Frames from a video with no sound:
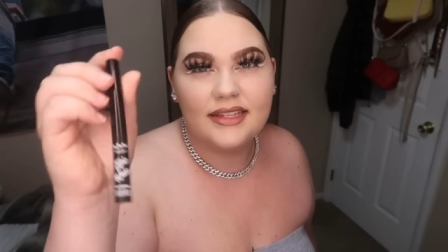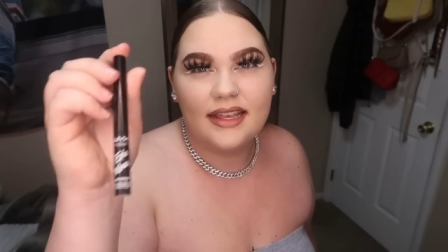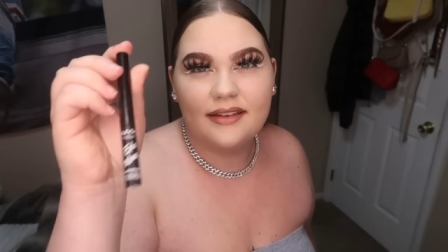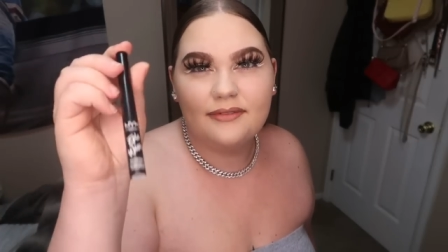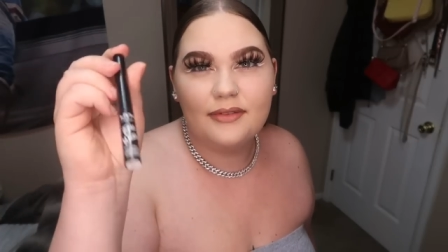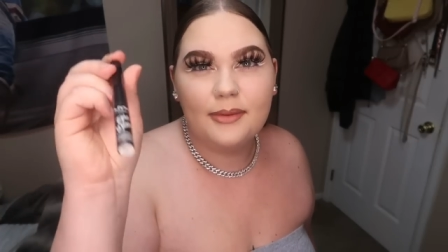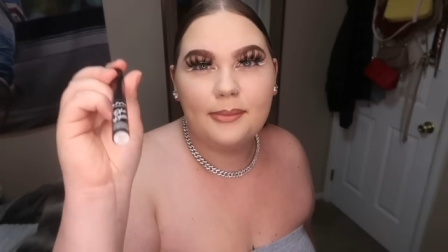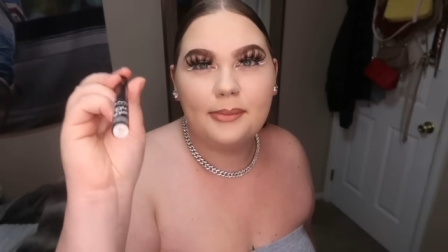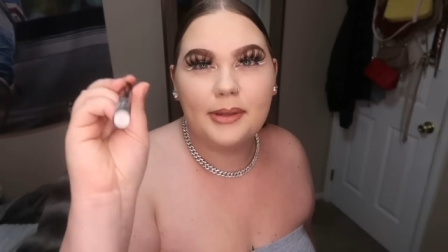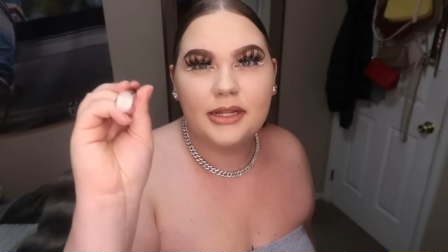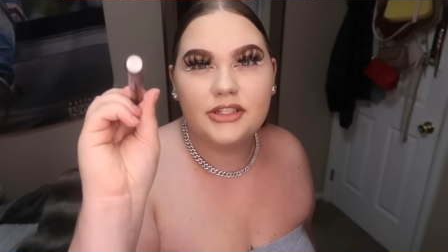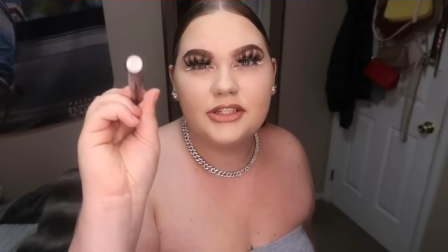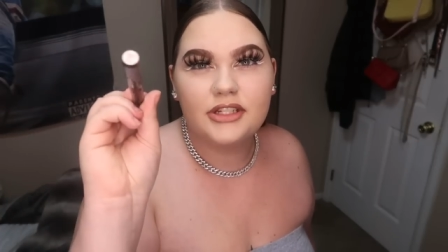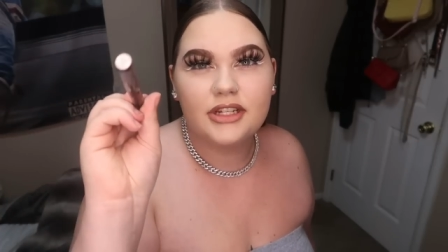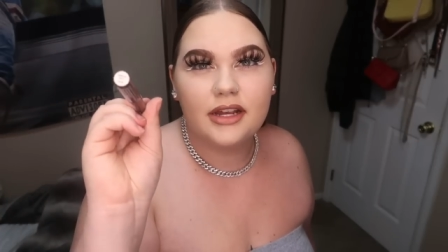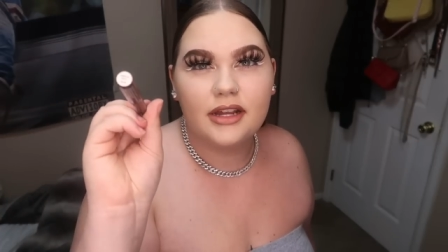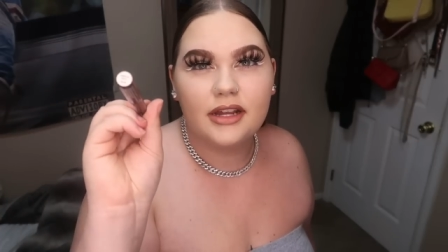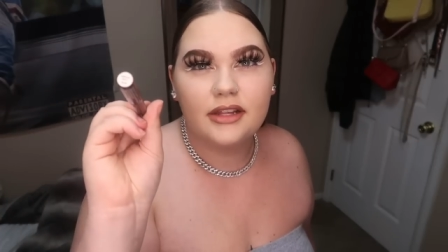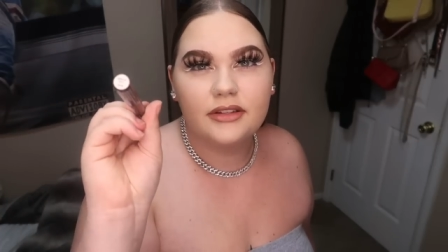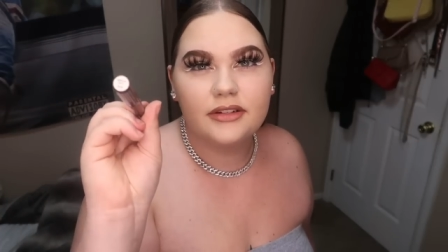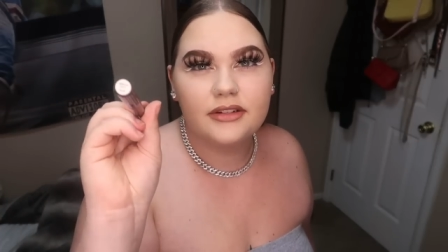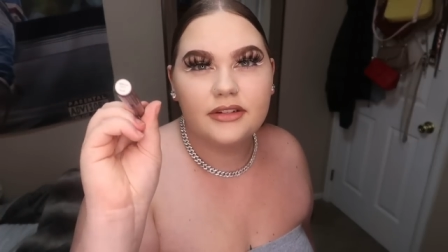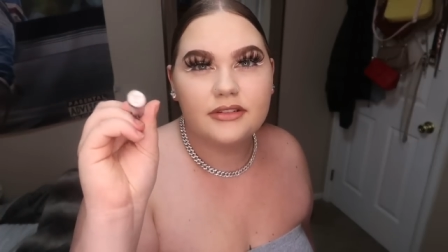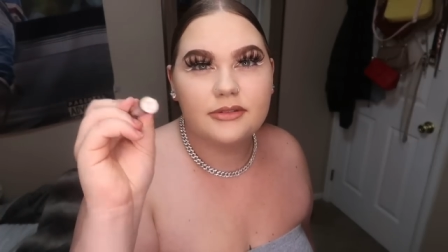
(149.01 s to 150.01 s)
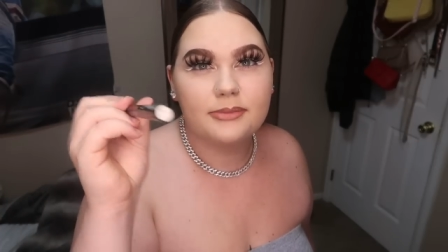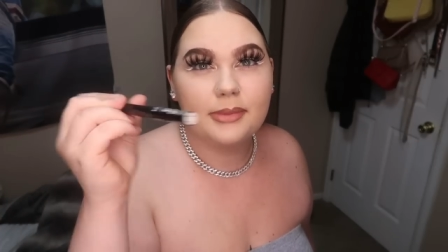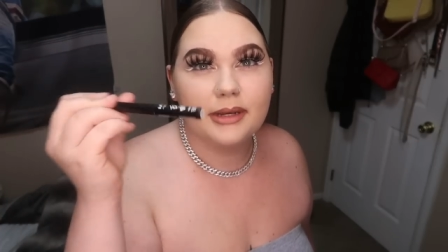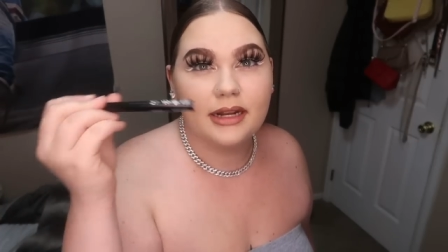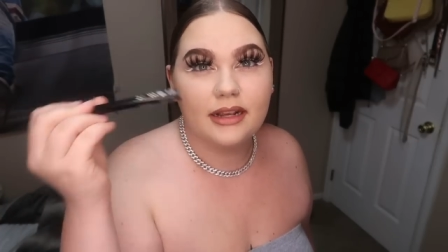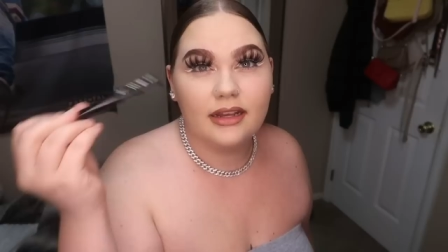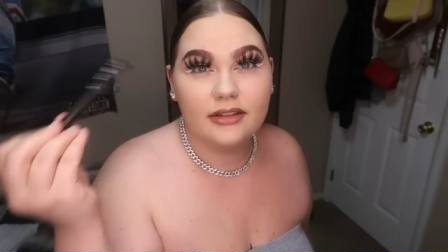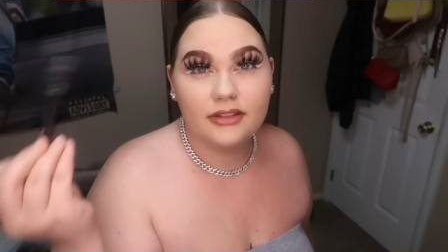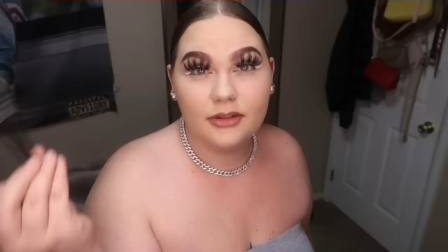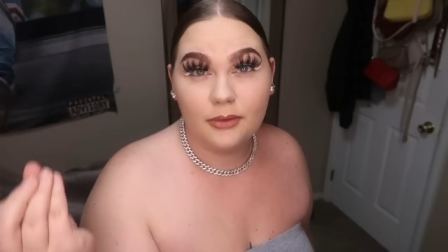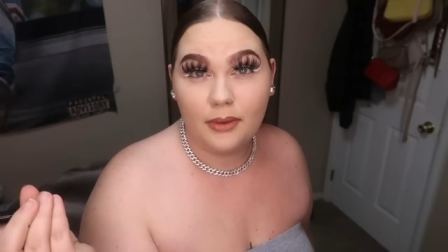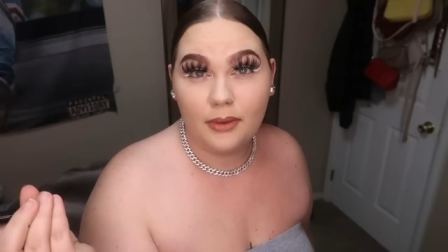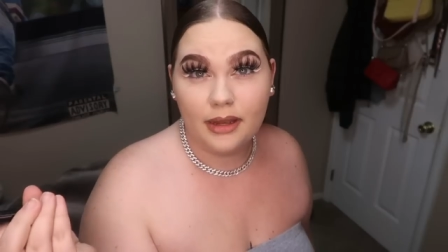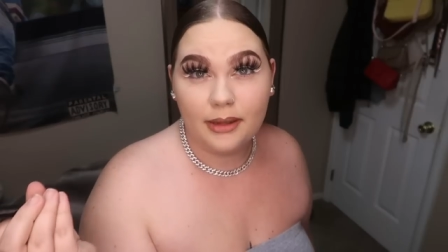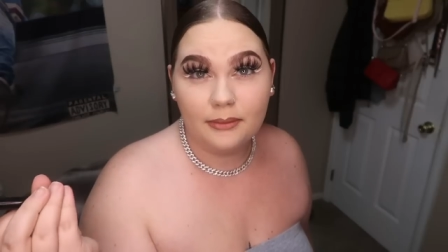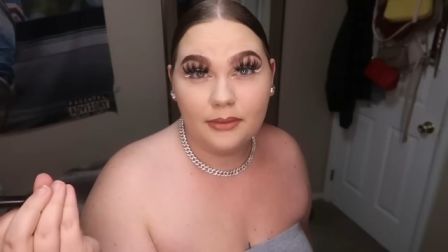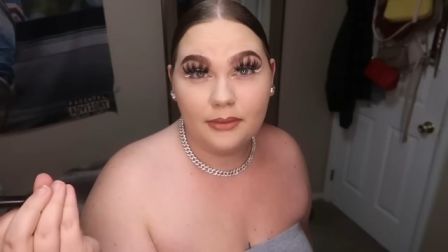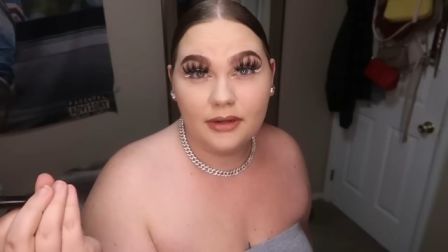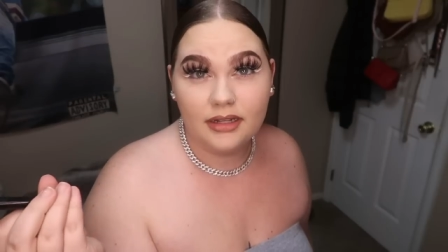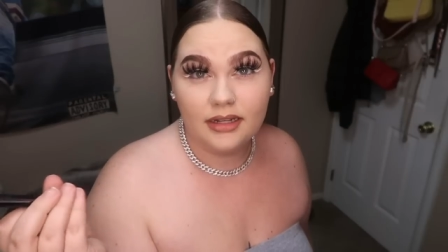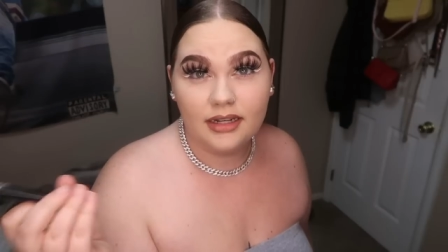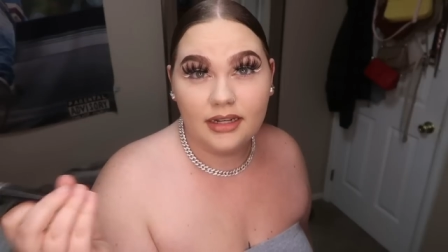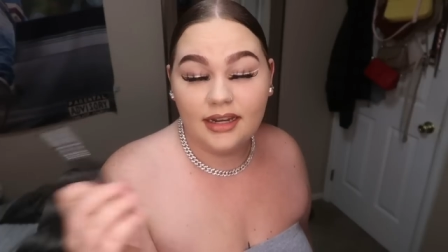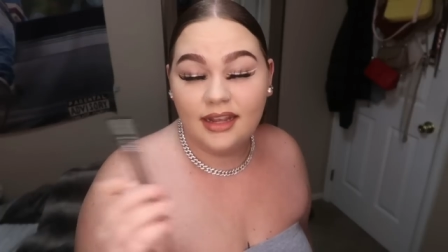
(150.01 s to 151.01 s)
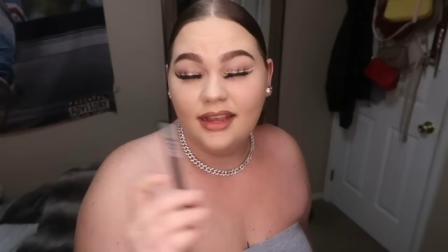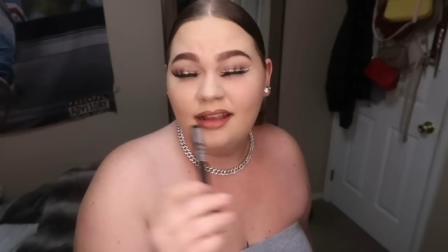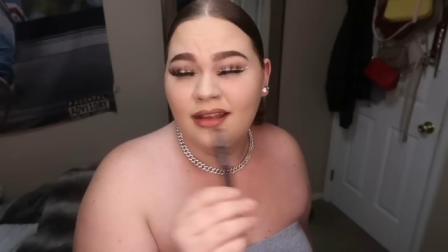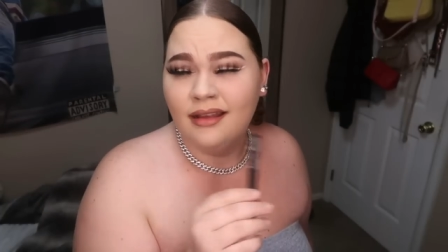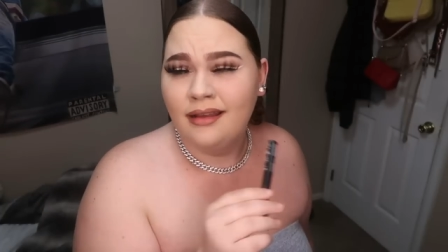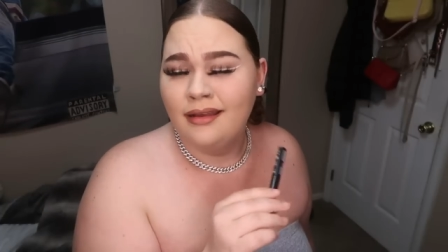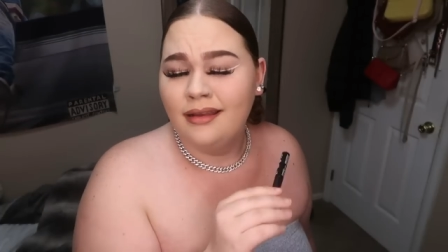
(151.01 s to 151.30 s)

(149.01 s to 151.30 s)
They have a bunch of colors, but I got the white one.